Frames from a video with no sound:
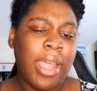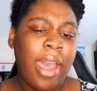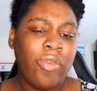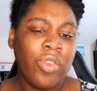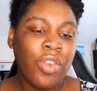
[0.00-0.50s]
I
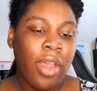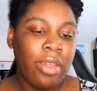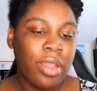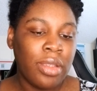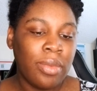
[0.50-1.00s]
have to try
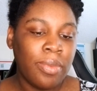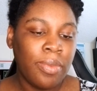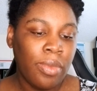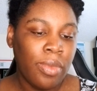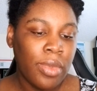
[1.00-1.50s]
this,
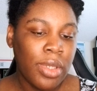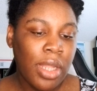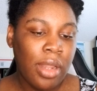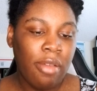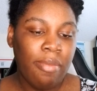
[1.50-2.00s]
because
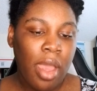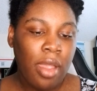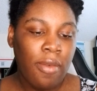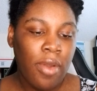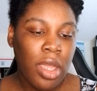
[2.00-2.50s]
I love
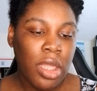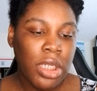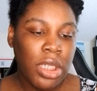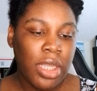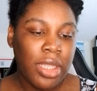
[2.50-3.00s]
macaroni and
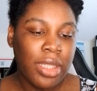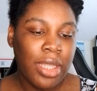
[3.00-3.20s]
cheese.